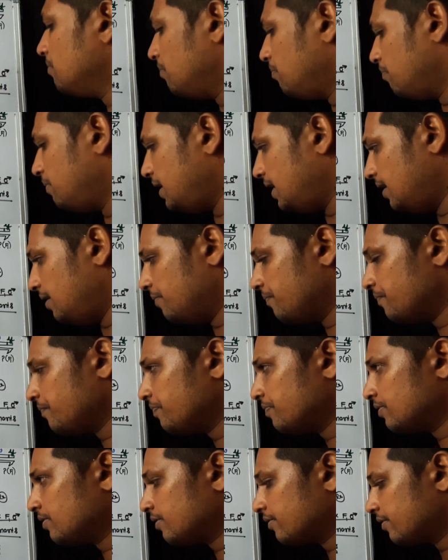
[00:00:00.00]
male.
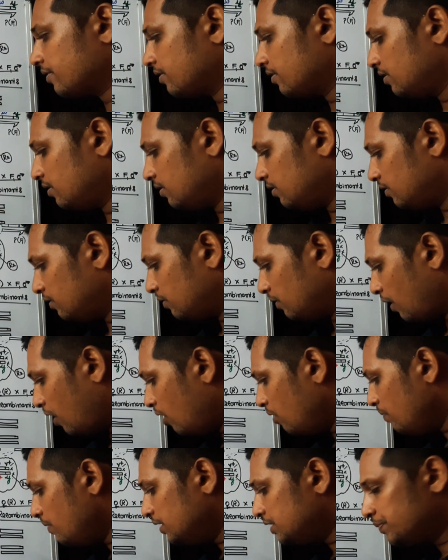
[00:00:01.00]

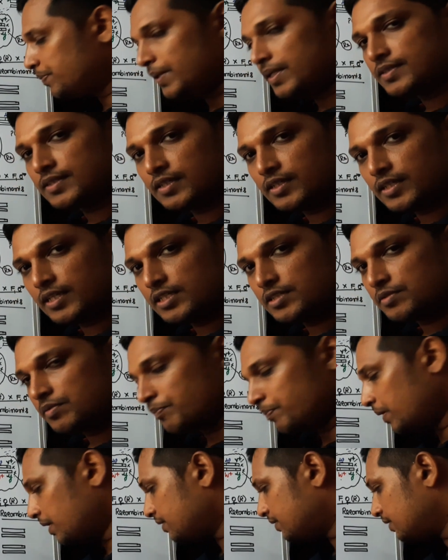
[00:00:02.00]
How much percentage?
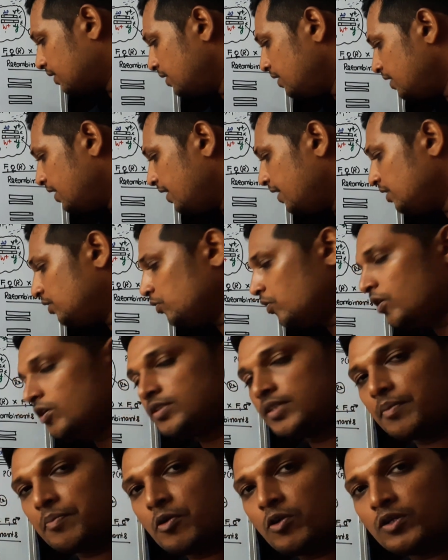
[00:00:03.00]
Percentage
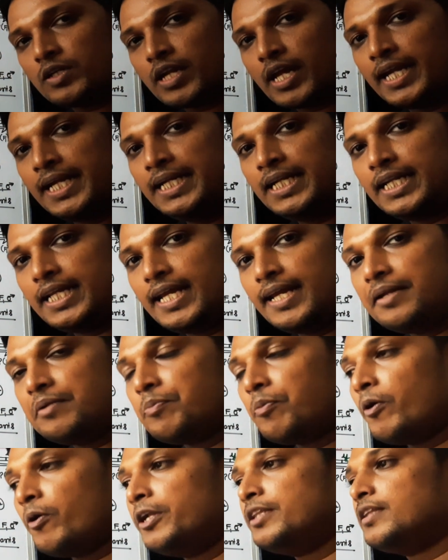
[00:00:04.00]
was about
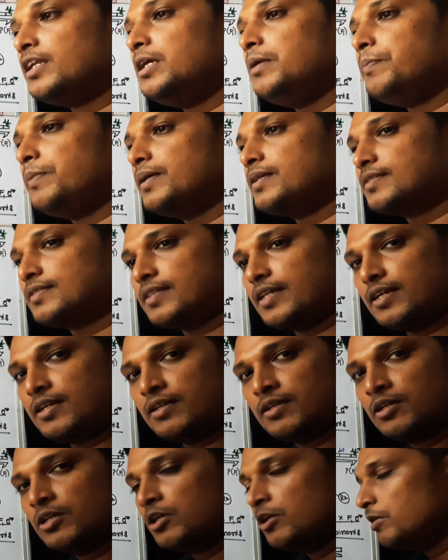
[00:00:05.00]

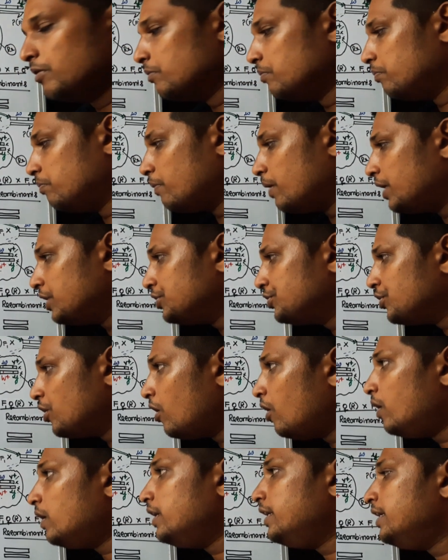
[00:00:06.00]
98.3%.
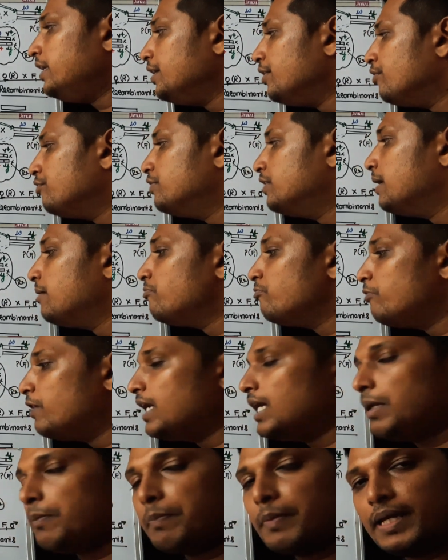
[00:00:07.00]
Majority of them
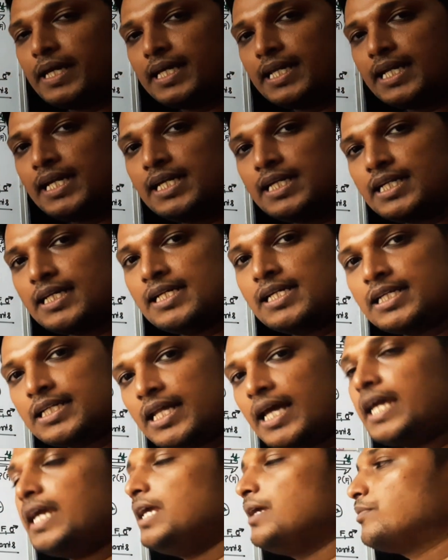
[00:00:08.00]
were parental
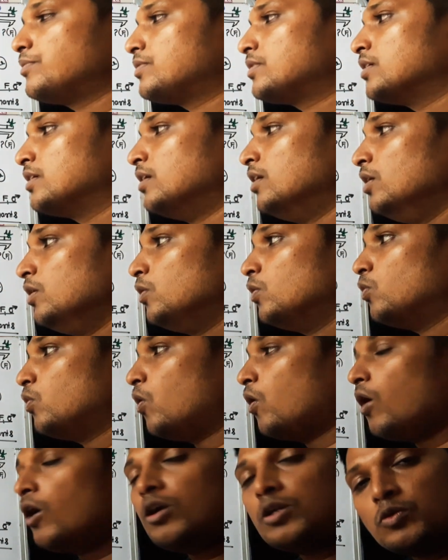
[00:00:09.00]
types.
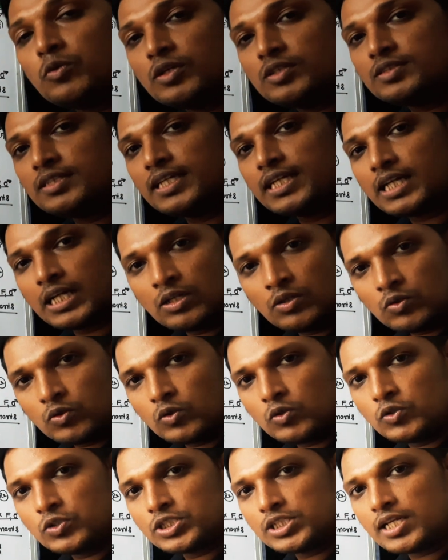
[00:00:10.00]
What was the
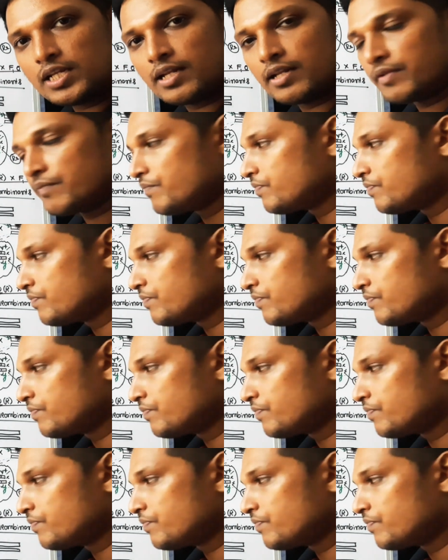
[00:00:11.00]
conclusion?